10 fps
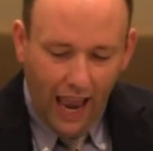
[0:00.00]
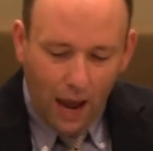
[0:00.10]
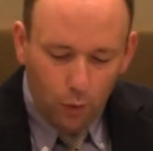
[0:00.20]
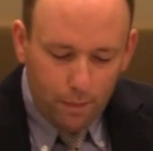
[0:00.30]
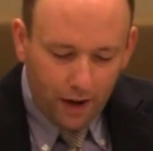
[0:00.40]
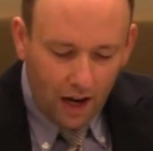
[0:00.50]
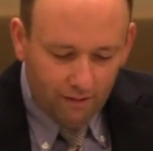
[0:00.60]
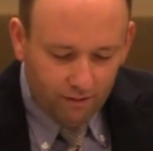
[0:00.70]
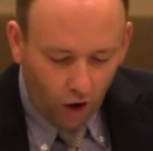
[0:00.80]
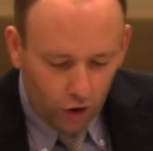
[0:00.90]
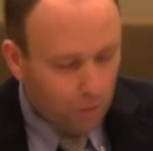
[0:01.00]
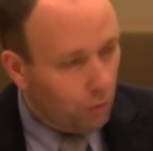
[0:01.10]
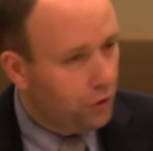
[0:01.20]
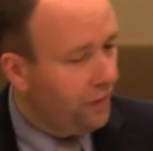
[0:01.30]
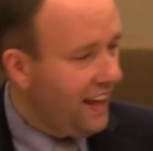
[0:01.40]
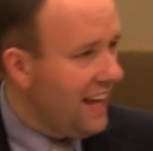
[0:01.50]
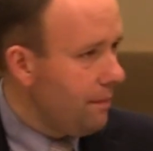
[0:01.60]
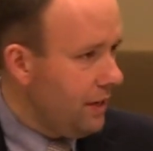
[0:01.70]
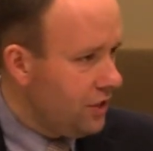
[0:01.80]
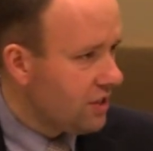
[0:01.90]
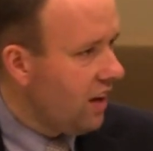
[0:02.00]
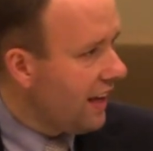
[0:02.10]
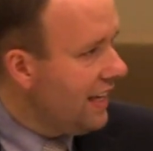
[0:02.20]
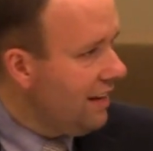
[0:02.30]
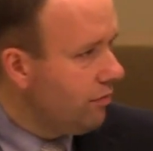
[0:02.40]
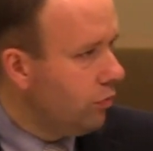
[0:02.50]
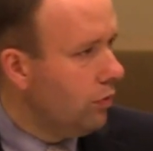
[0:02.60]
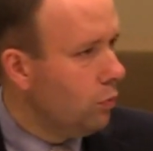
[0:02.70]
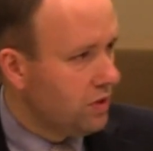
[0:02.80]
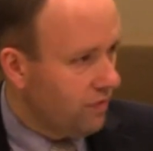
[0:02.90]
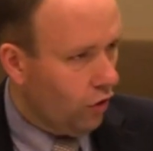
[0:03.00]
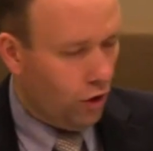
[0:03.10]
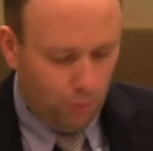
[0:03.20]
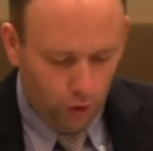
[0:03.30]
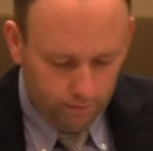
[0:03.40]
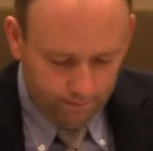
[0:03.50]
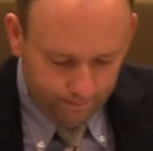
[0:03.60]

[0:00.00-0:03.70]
and we become vulnerable to the enemy just like Eve was vulnerable.